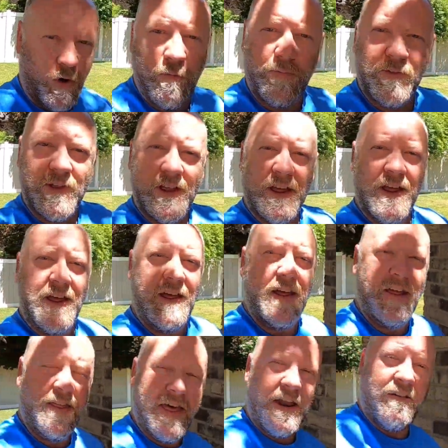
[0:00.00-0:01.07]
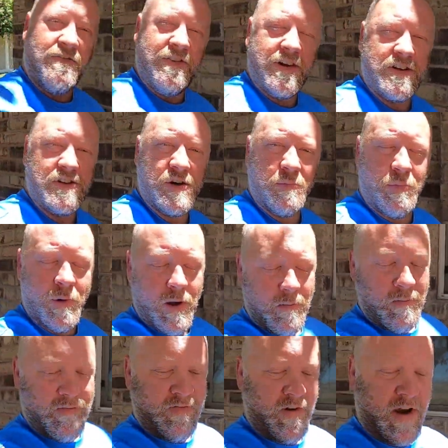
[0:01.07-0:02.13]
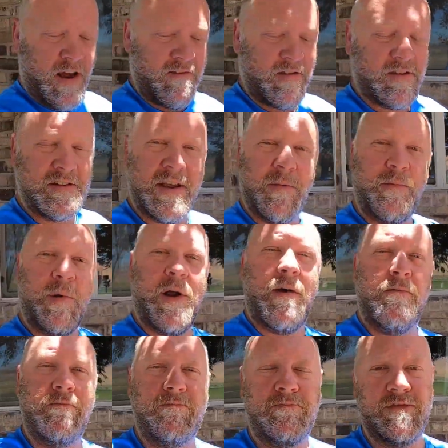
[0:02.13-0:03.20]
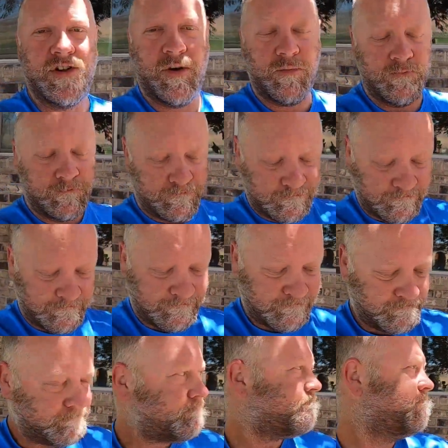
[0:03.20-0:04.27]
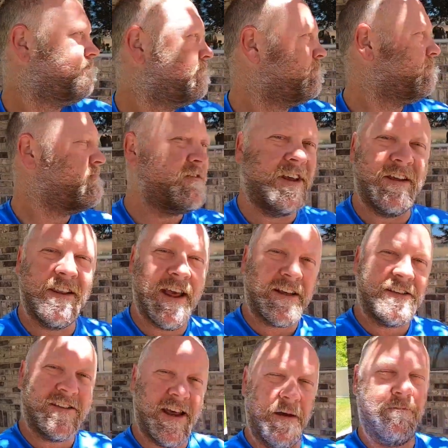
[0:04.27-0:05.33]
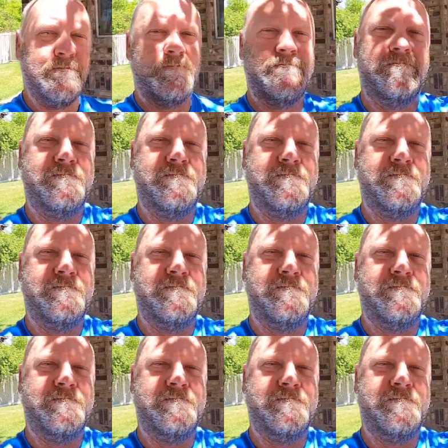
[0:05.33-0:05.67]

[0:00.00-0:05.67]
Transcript: hopefully that'll fix your problem if you're having the same problem. So, till next time.